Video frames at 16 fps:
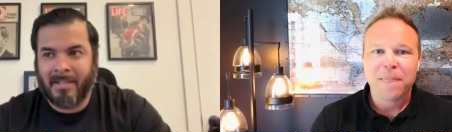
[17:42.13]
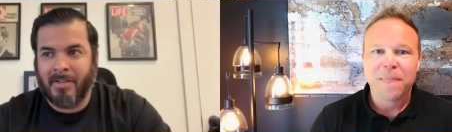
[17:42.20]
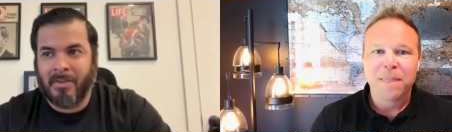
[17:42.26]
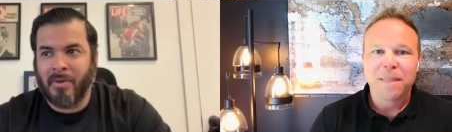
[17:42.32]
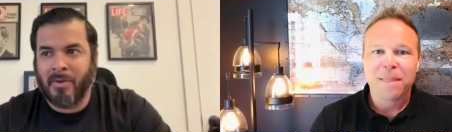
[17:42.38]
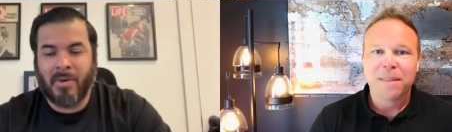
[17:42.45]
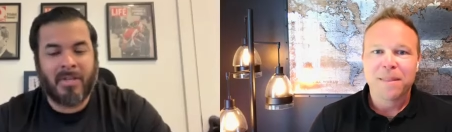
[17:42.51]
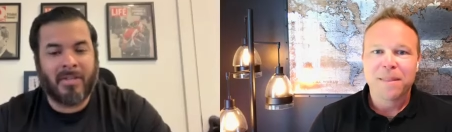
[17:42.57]

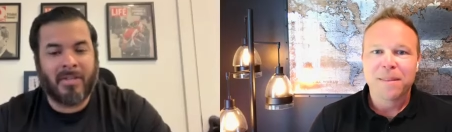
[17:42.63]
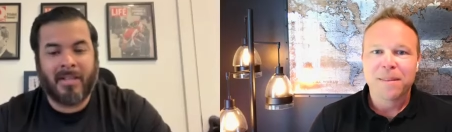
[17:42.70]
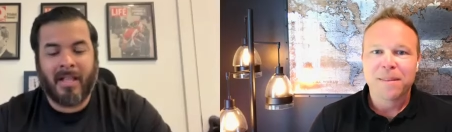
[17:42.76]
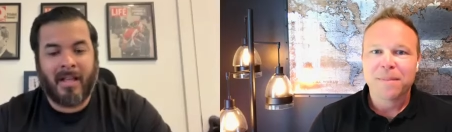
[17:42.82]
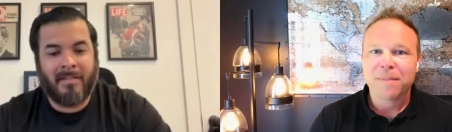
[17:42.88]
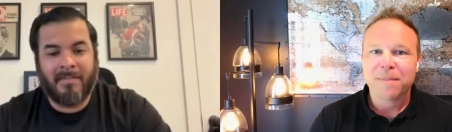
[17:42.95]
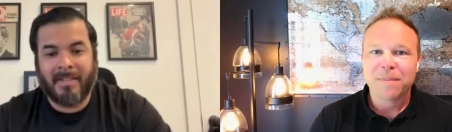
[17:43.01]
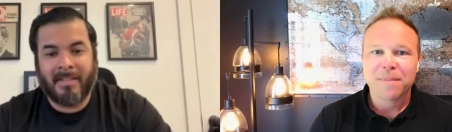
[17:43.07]
Speaker 1: doing what you
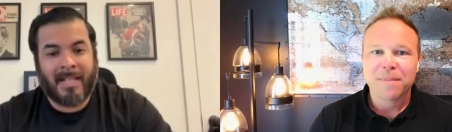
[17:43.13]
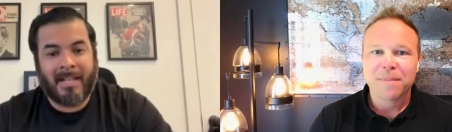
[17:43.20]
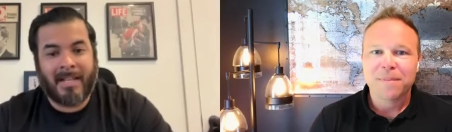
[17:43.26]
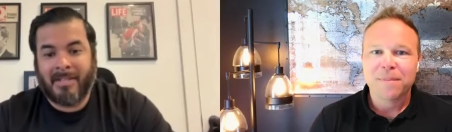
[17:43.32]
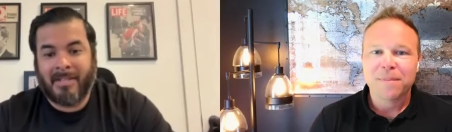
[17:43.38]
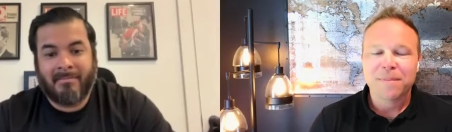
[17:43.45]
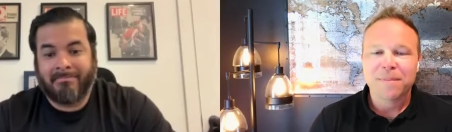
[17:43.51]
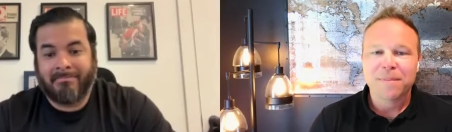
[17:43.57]
love, and
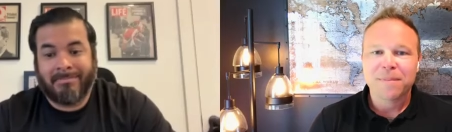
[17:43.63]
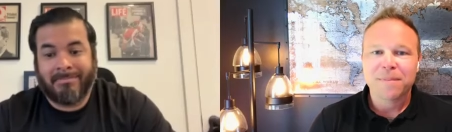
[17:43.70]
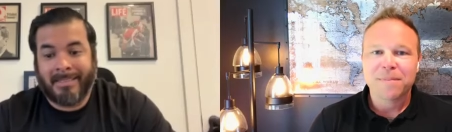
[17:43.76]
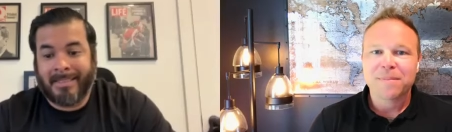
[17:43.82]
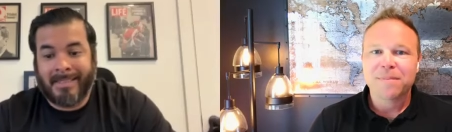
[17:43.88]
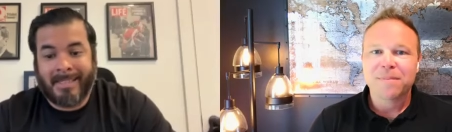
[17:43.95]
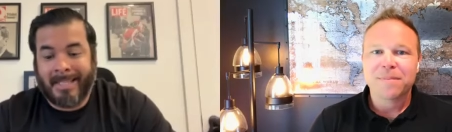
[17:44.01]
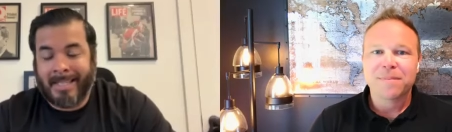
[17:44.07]
now he
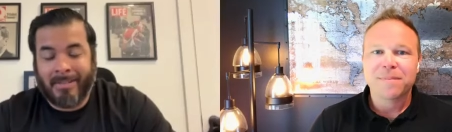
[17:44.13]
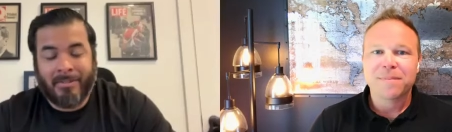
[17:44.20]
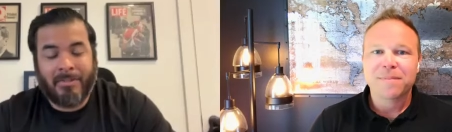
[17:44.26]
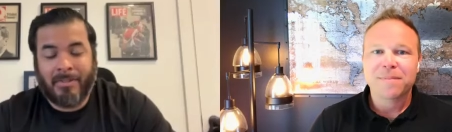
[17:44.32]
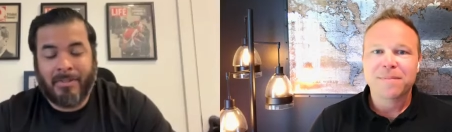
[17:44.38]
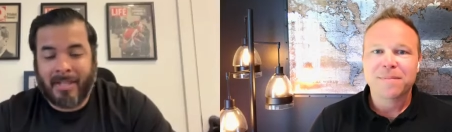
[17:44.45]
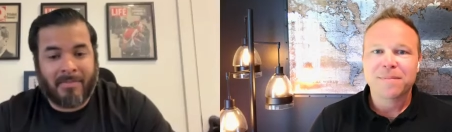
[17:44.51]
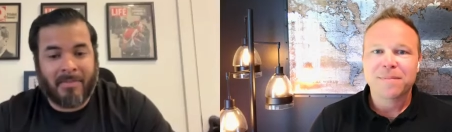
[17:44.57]
he'll
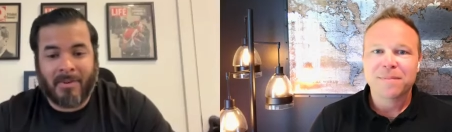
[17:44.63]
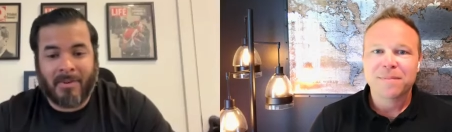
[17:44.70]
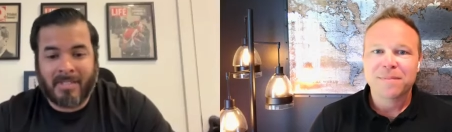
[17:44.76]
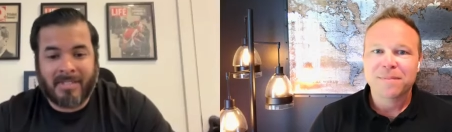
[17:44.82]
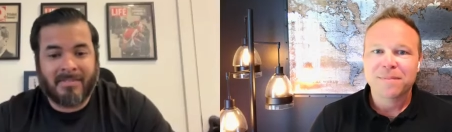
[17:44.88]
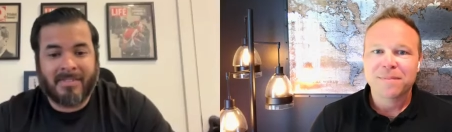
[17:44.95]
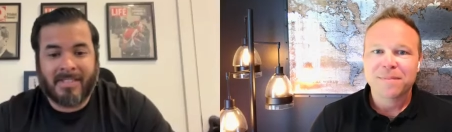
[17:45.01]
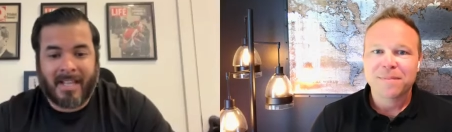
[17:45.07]
do that for the
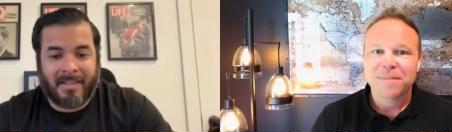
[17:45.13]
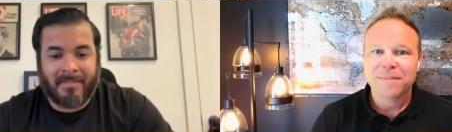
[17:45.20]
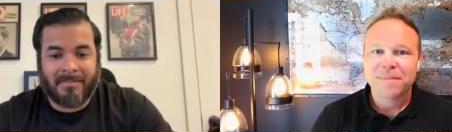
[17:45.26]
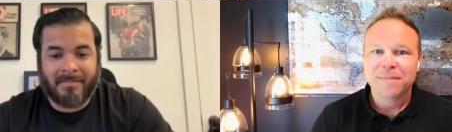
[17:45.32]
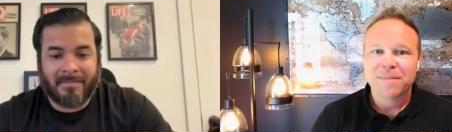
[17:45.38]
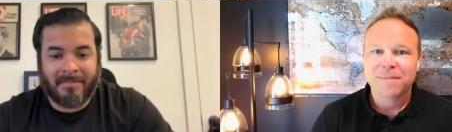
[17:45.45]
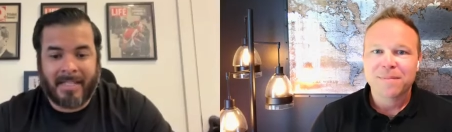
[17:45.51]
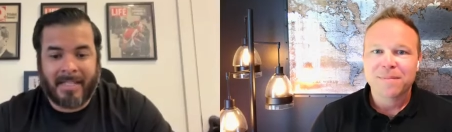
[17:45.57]
rest of his life.
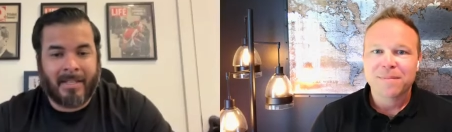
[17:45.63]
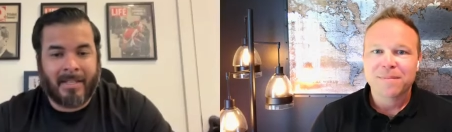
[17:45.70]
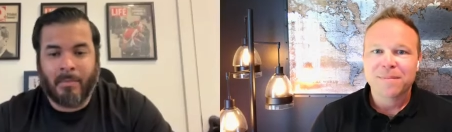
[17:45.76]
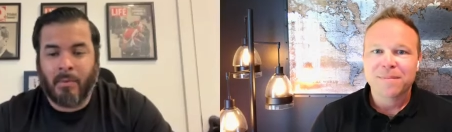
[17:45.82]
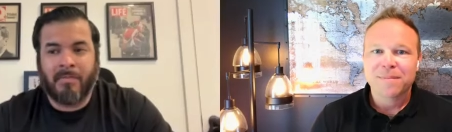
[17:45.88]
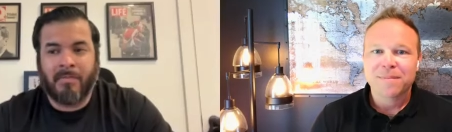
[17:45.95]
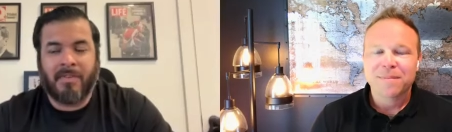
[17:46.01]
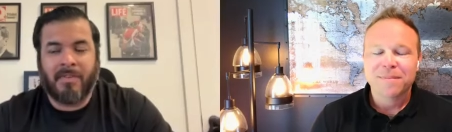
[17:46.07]
And we're